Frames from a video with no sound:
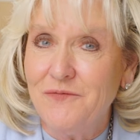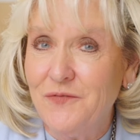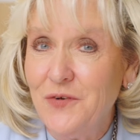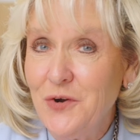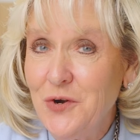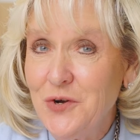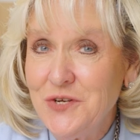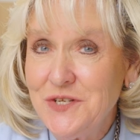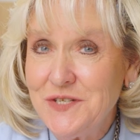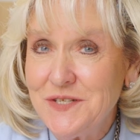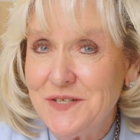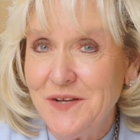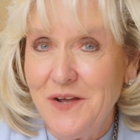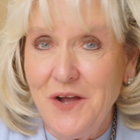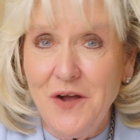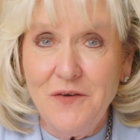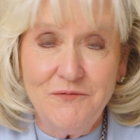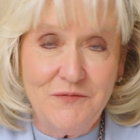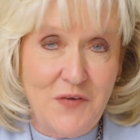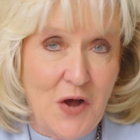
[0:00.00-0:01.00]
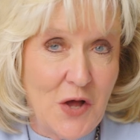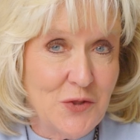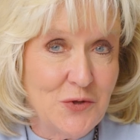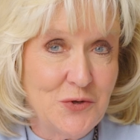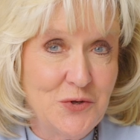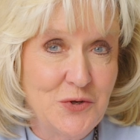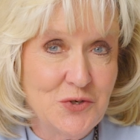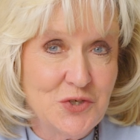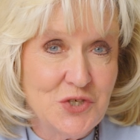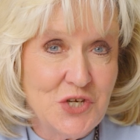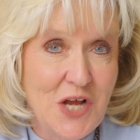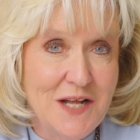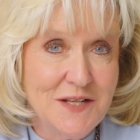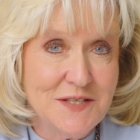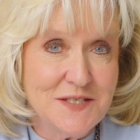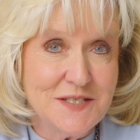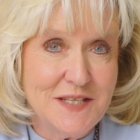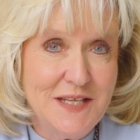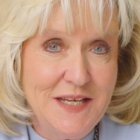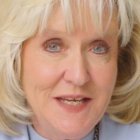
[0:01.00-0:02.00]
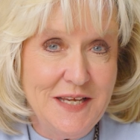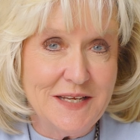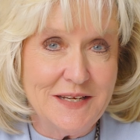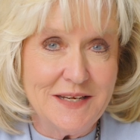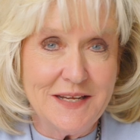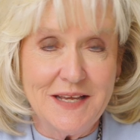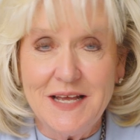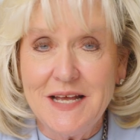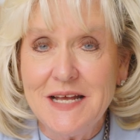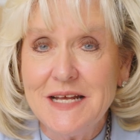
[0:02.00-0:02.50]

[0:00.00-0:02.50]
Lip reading: First, follow your child's lead.